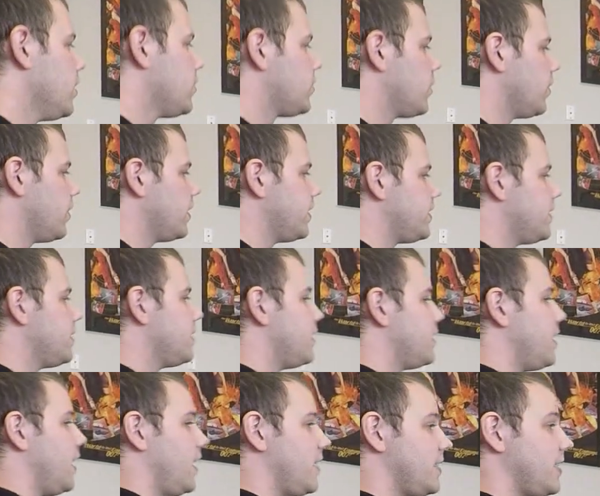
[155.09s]
so this is
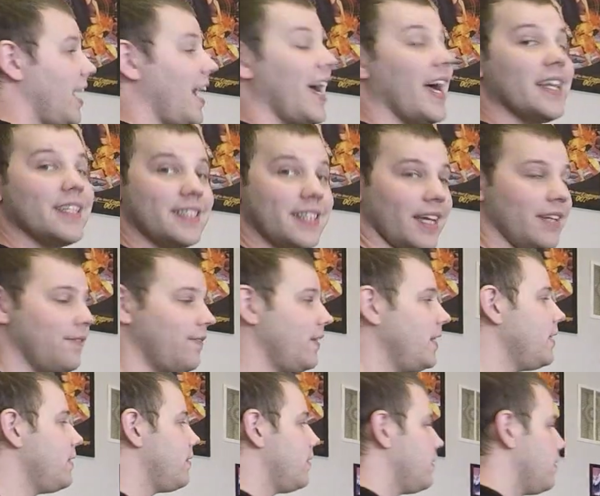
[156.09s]
a test at 10 feet.